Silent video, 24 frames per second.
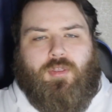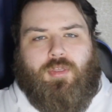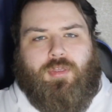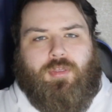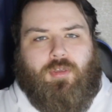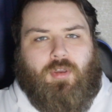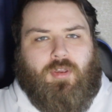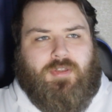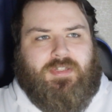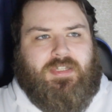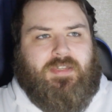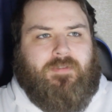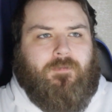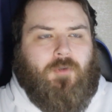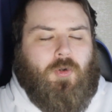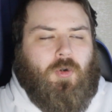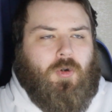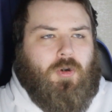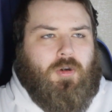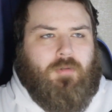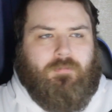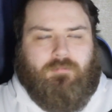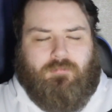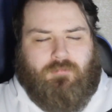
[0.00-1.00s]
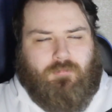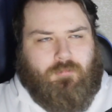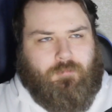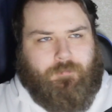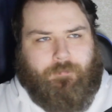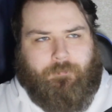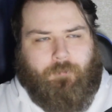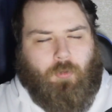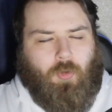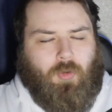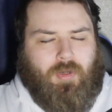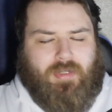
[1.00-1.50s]

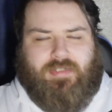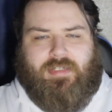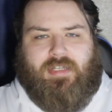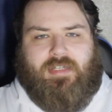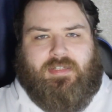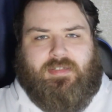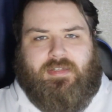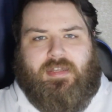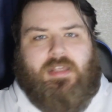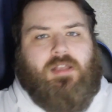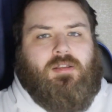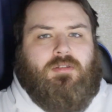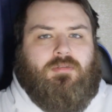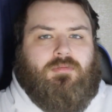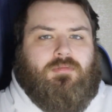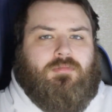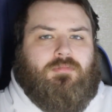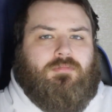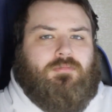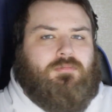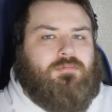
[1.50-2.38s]
34-46-0